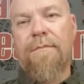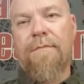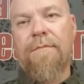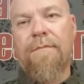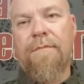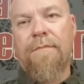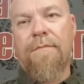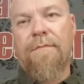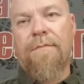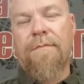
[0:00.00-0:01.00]

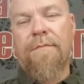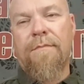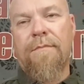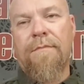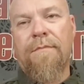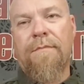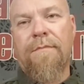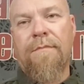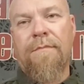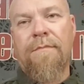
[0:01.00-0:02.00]

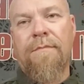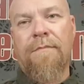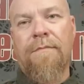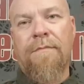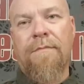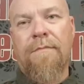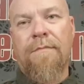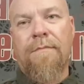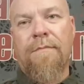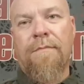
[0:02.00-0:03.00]

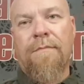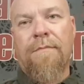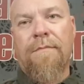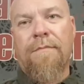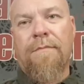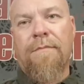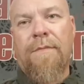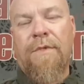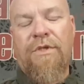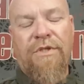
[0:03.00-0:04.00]

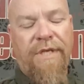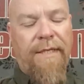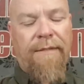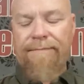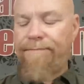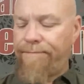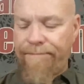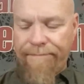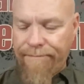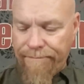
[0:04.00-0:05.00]

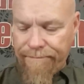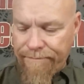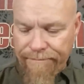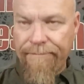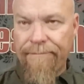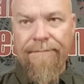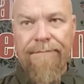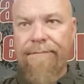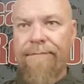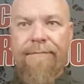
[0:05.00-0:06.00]

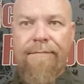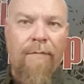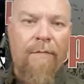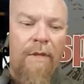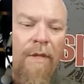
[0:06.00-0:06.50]
(silent)